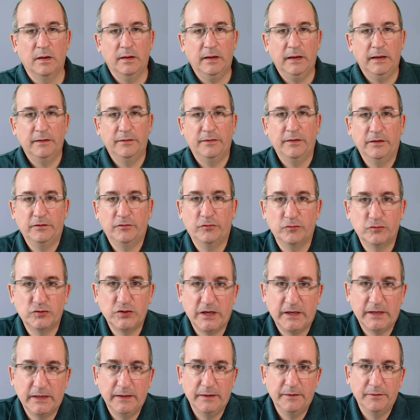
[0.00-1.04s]
Hey, thanks for
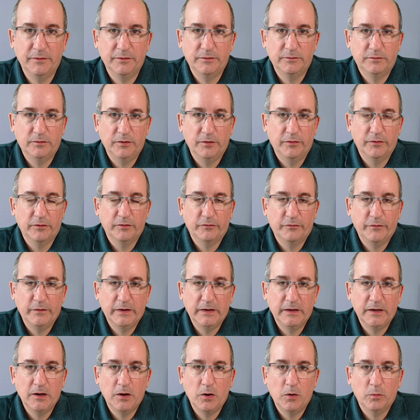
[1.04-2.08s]
checking into this
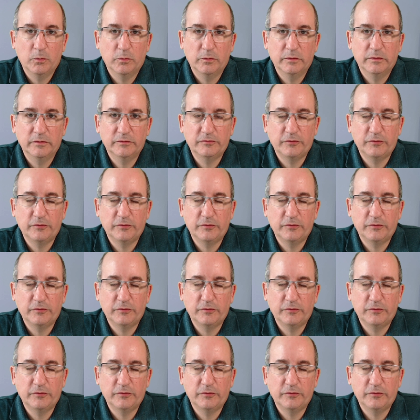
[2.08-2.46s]
video.